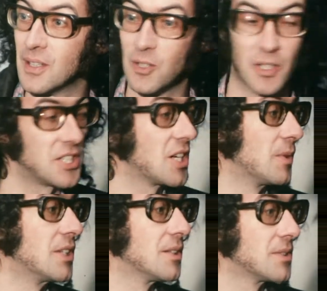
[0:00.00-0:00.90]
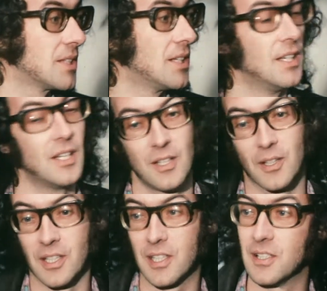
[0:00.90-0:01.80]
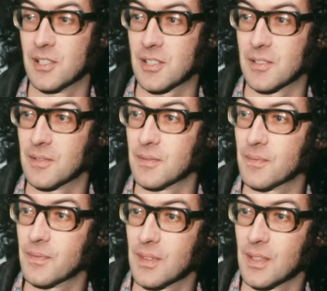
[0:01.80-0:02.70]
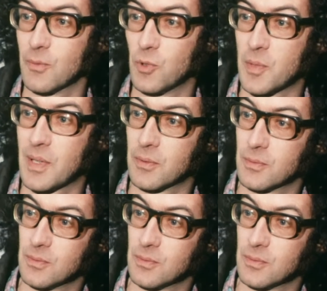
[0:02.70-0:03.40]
Looking at shop windows, looking at girls and wondering about